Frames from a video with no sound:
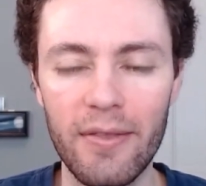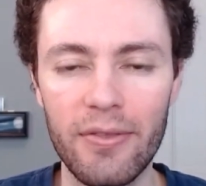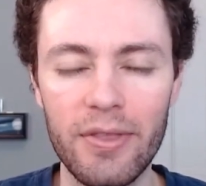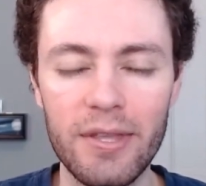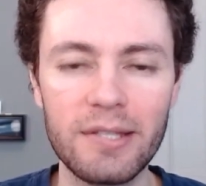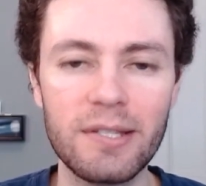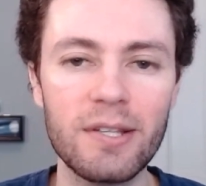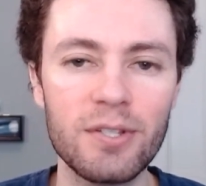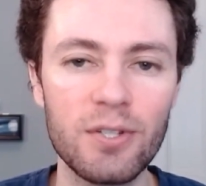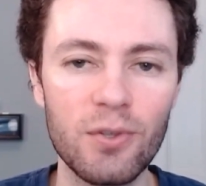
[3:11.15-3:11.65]

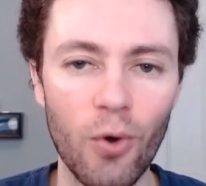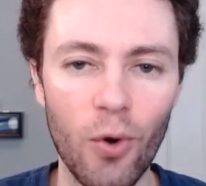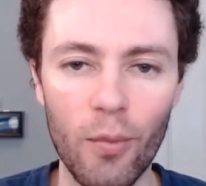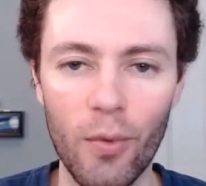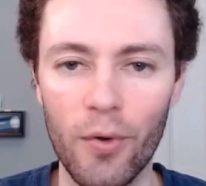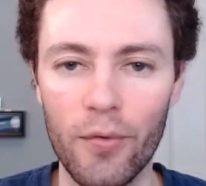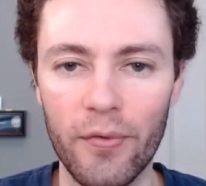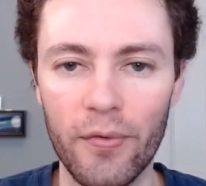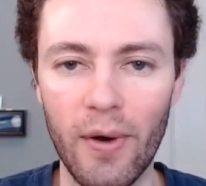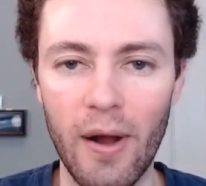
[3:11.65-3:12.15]
This is
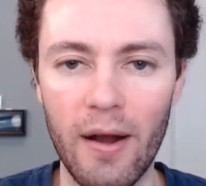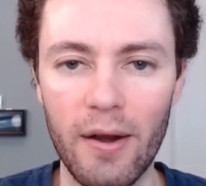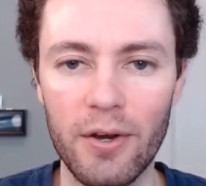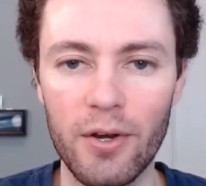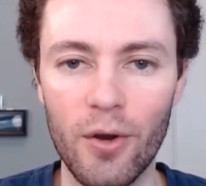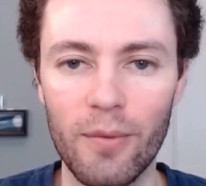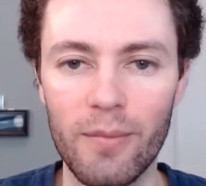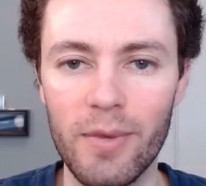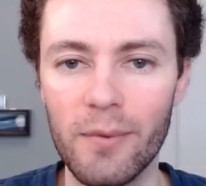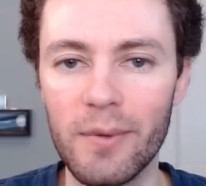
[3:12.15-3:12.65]
normal for
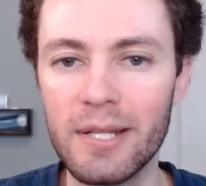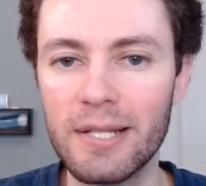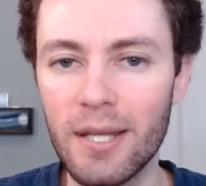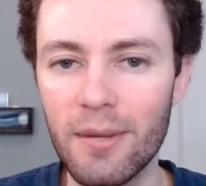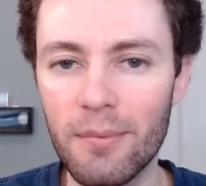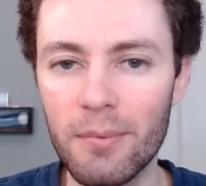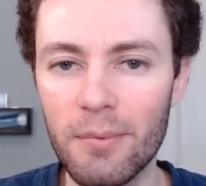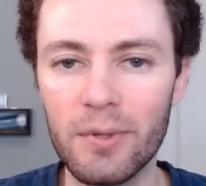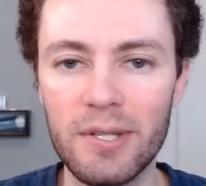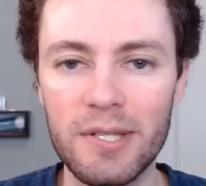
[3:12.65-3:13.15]
Anunoby. We
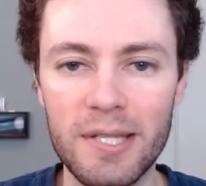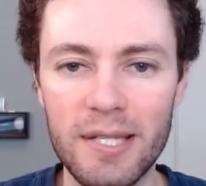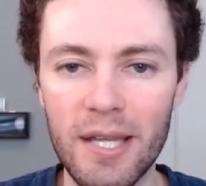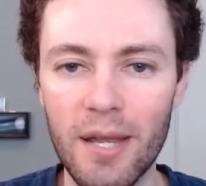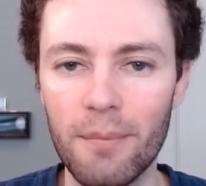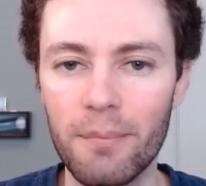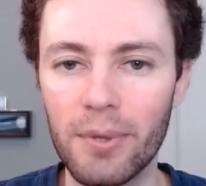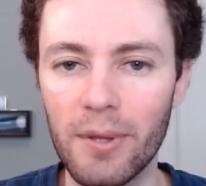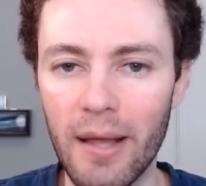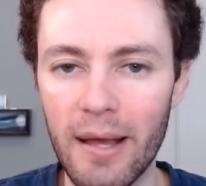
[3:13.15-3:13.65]
typically see
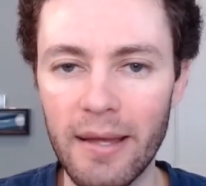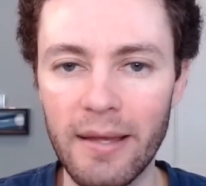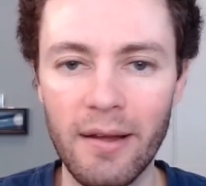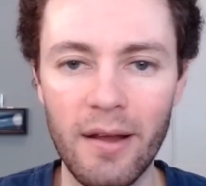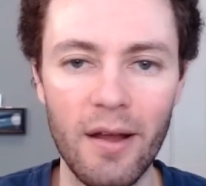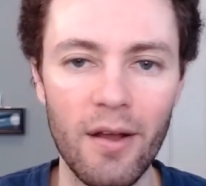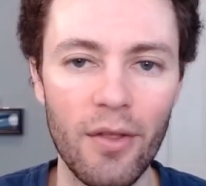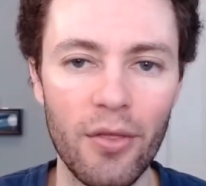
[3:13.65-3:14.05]
him play